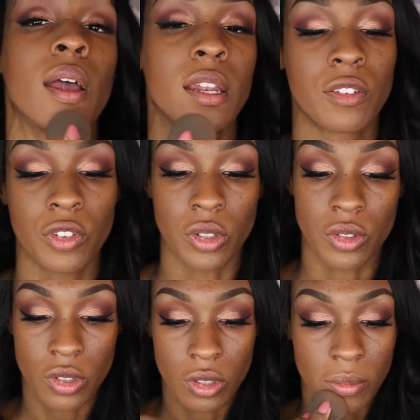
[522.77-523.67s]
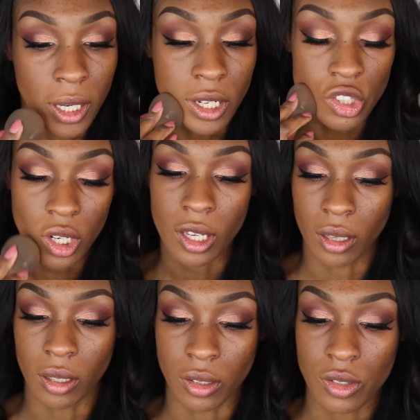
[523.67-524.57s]
And if you use too much,
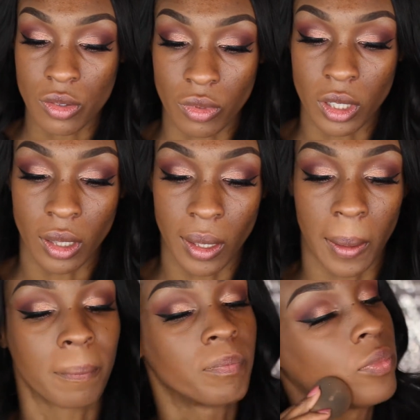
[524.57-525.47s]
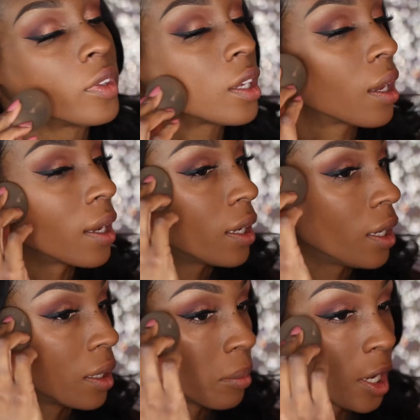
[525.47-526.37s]
it looks really
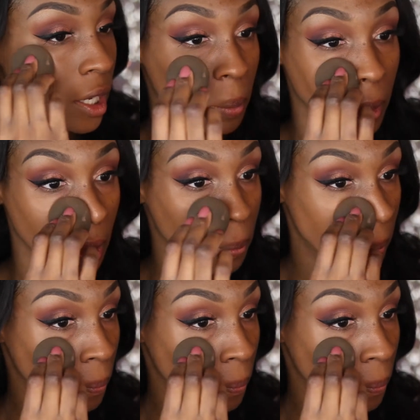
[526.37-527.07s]
cakey and makeup-y.